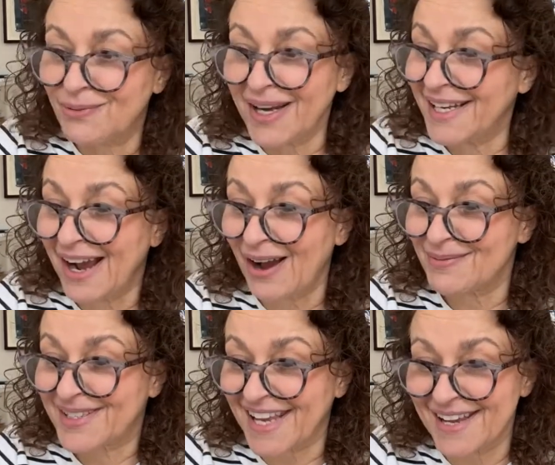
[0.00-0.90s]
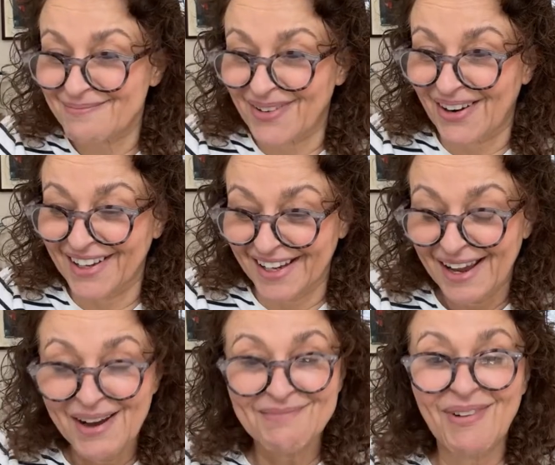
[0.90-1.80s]
really upset by it
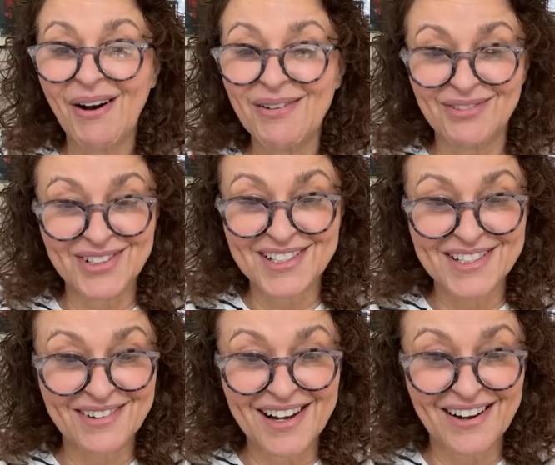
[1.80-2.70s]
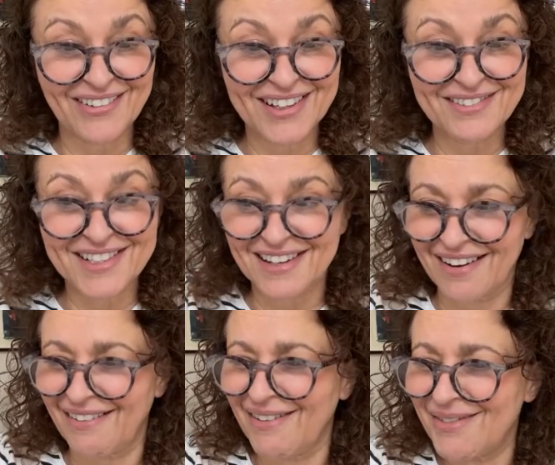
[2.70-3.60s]
mark was as well he was
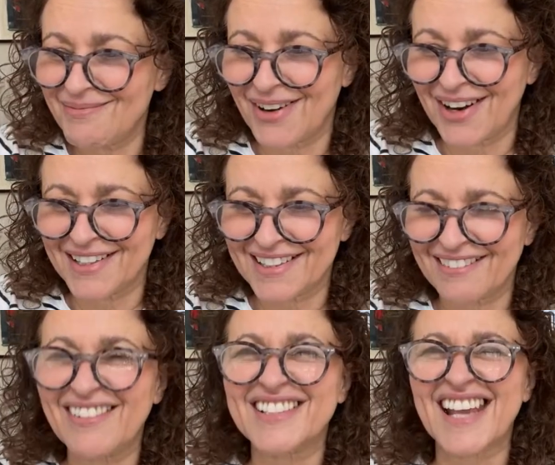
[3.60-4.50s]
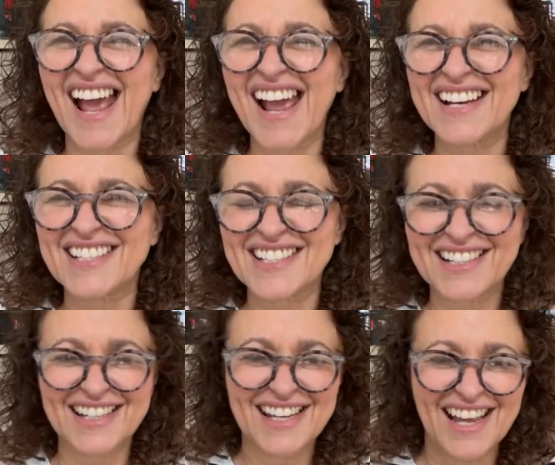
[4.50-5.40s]
like oh my god
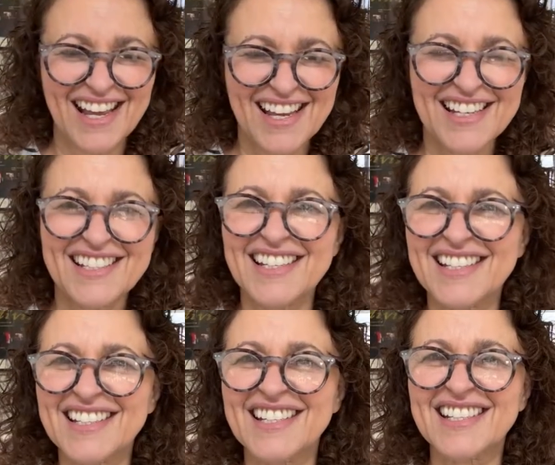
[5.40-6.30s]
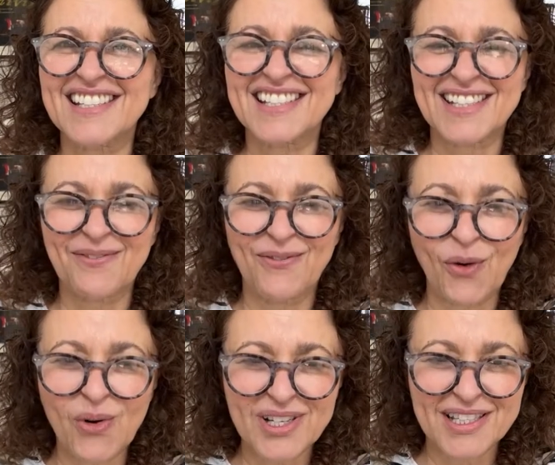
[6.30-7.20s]
actually just just
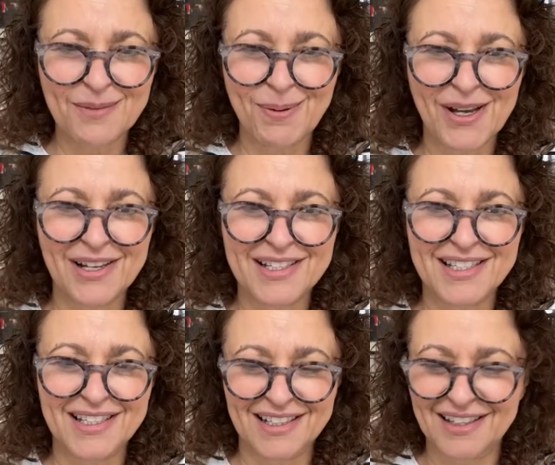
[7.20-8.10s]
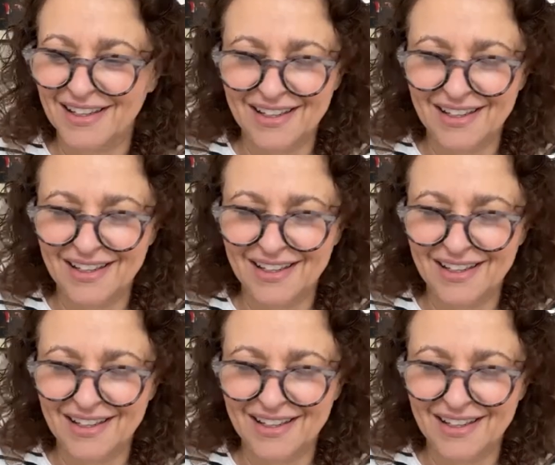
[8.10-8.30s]
divorce the person